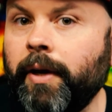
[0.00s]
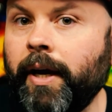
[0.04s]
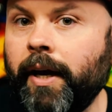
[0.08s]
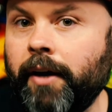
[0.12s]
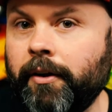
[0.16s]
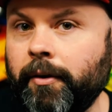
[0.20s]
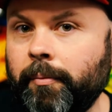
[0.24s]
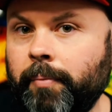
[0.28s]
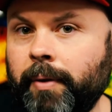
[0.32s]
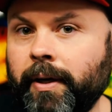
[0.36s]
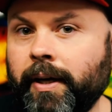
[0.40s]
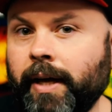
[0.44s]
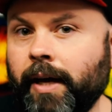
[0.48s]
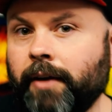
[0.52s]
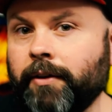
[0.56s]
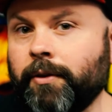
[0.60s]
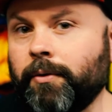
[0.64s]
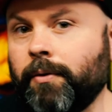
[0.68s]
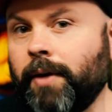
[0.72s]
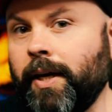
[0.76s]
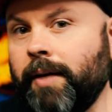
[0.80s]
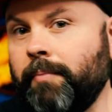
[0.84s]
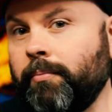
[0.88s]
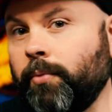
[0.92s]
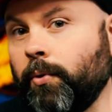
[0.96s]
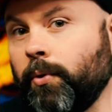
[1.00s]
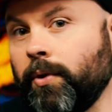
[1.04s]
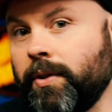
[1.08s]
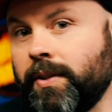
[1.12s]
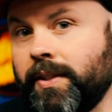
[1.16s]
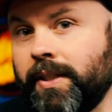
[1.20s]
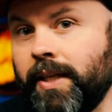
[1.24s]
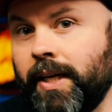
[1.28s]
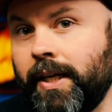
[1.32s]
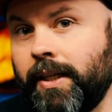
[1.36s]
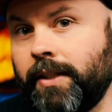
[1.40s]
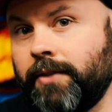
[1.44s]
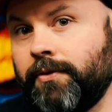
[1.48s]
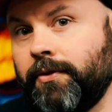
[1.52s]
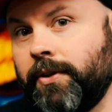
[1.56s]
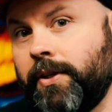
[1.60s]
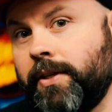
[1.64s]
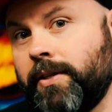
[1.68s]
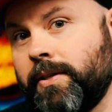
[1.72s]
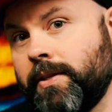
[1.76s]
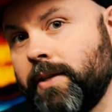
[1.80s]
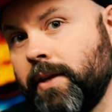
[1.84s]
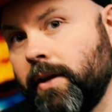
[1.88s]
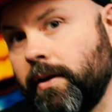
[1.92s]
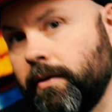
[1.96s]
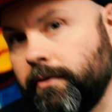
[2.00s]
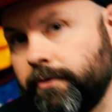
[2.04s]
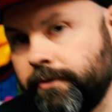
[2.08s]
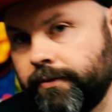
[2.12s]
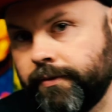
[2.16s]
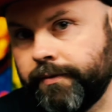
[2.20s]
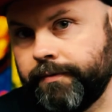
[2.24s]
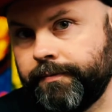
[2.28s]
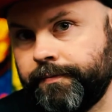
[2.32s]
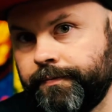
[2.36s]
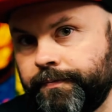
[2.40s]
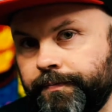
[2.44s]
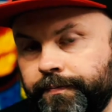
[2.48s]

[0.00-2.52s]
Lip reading: how to pick out the right board size for yourself.